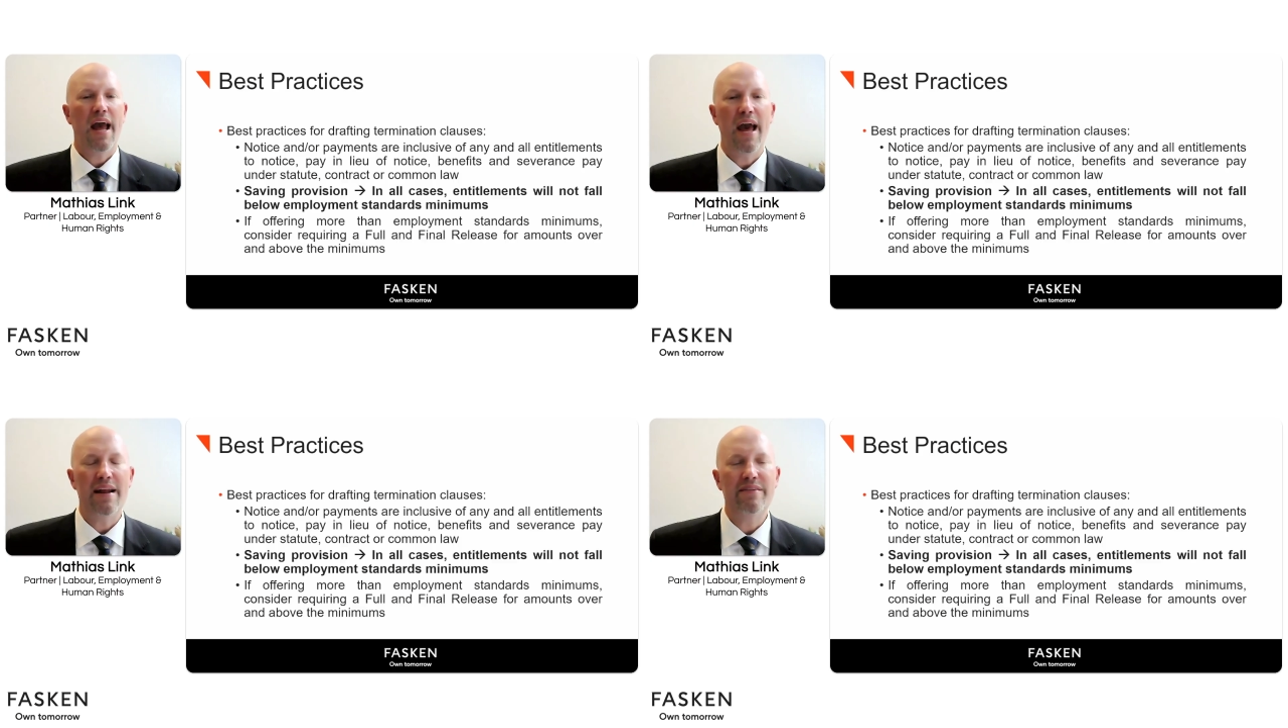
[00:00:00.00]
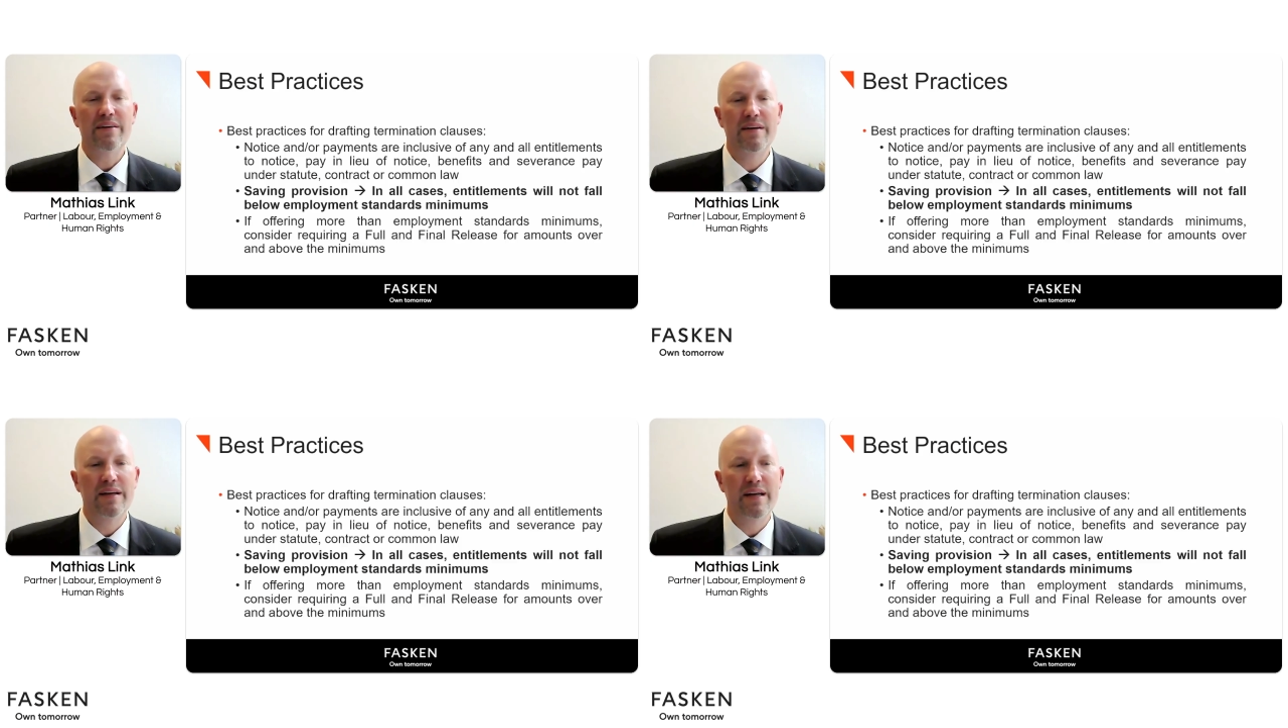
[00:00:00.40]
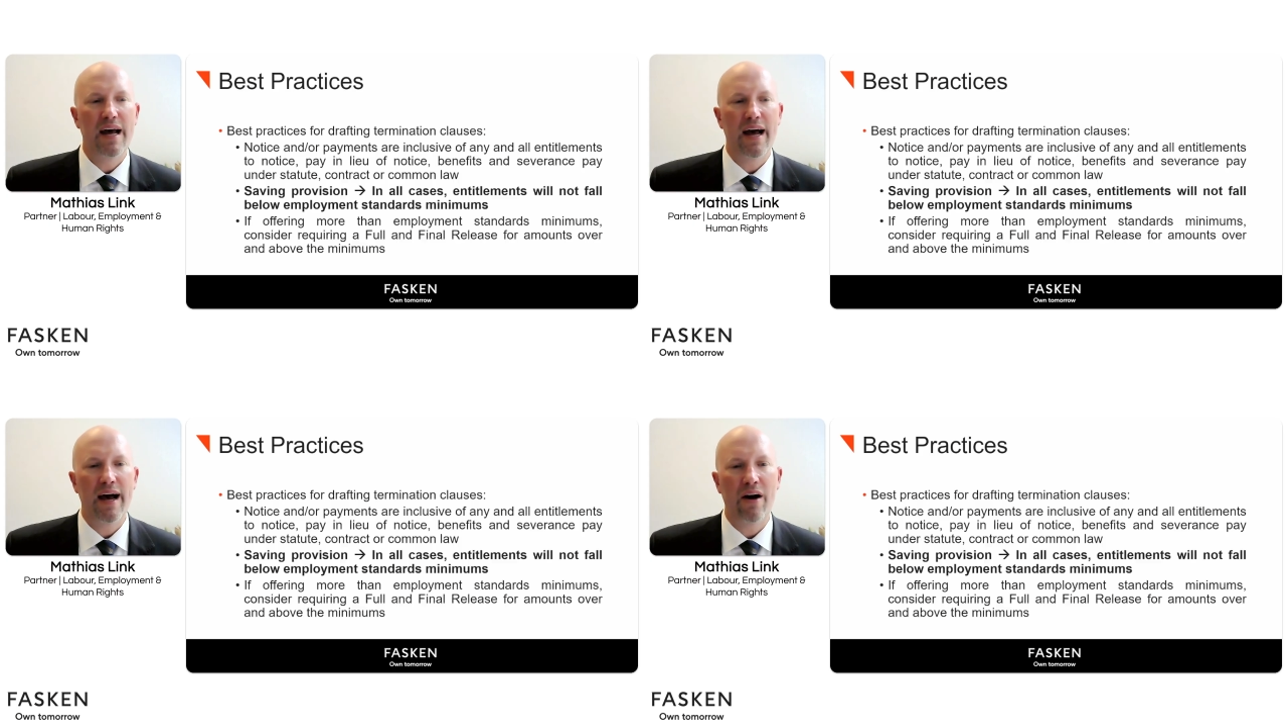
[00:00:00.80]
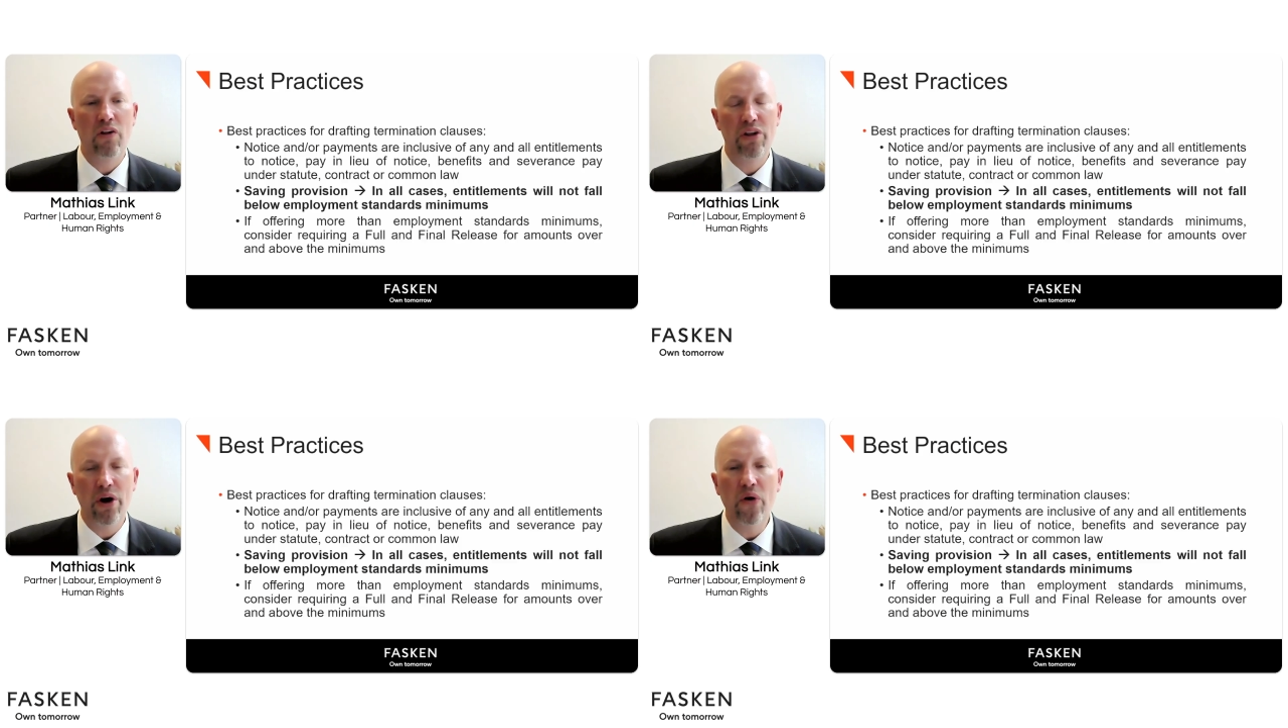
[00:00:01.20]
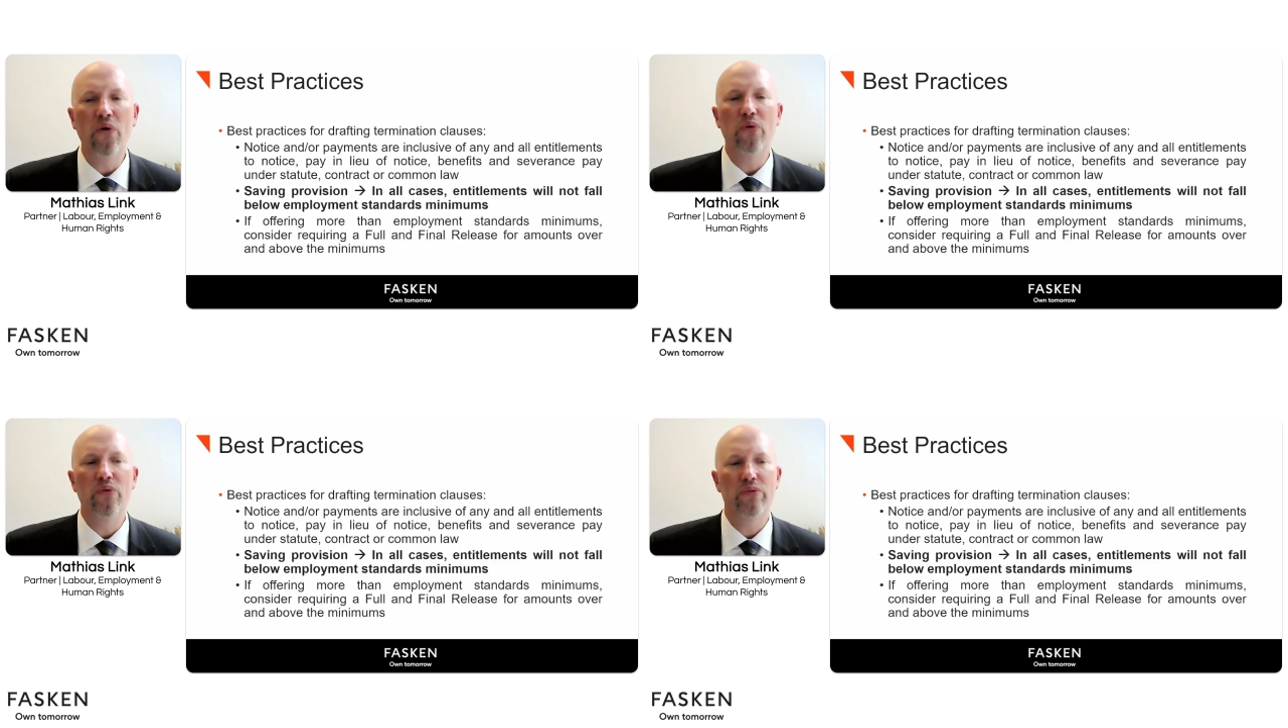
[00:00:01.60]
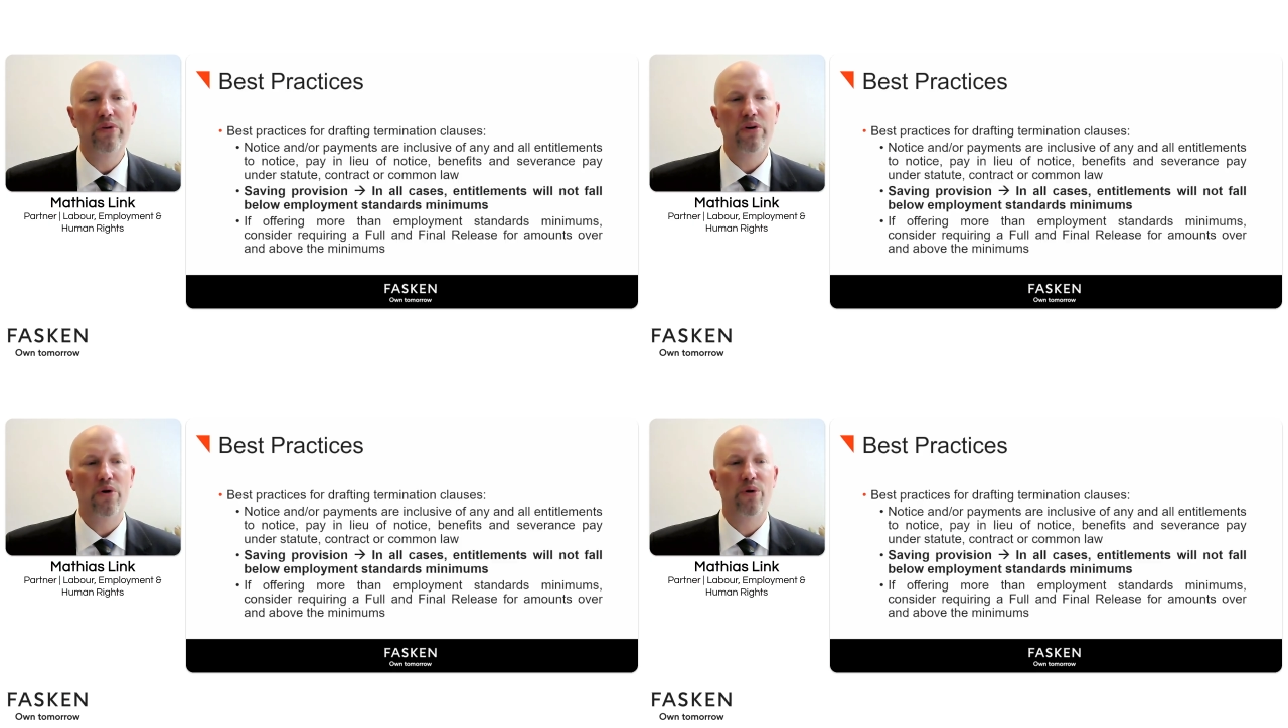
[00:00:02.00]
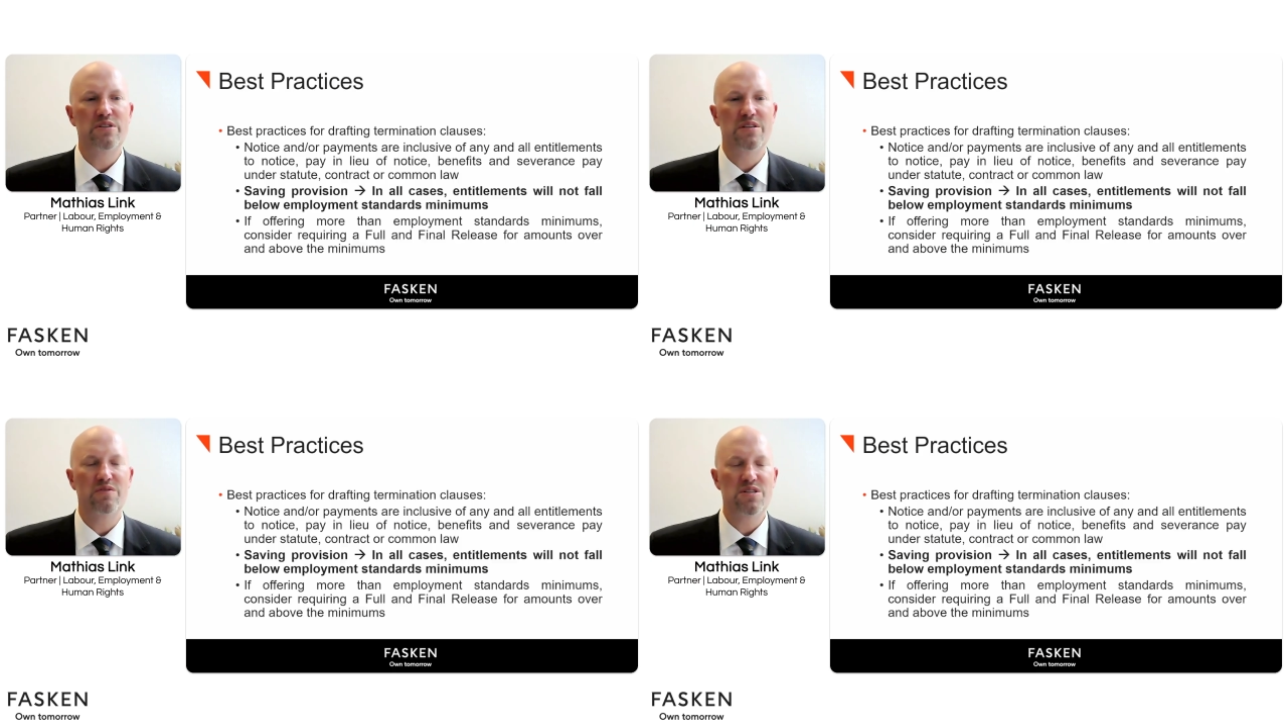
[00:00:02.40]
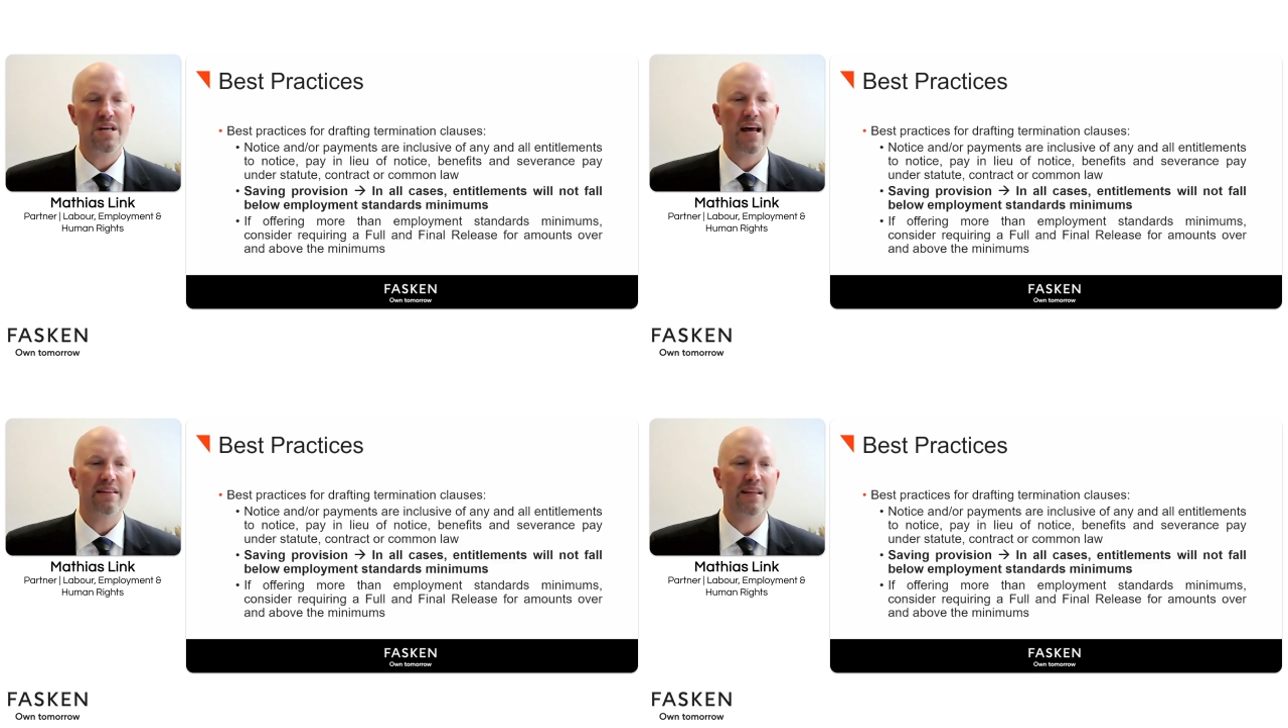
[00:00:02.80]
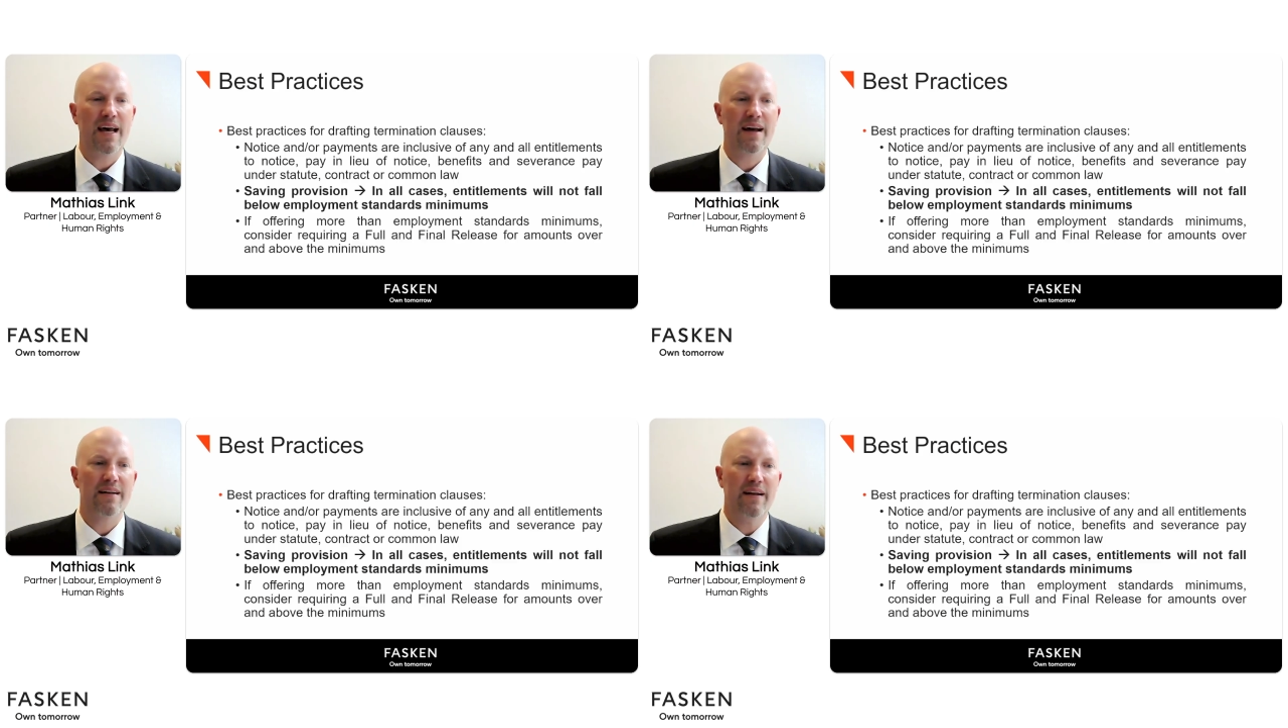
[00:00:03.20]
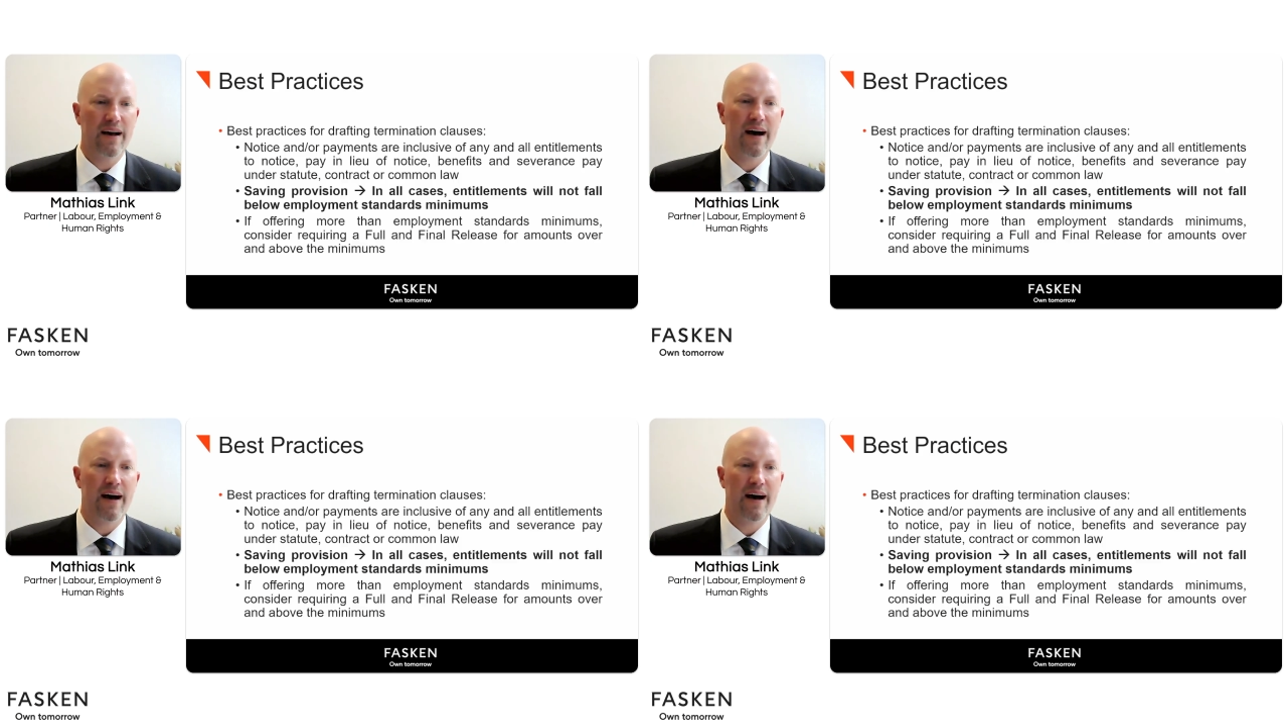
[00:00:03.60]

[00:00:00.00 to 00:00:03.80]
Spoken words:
And although the courts have said that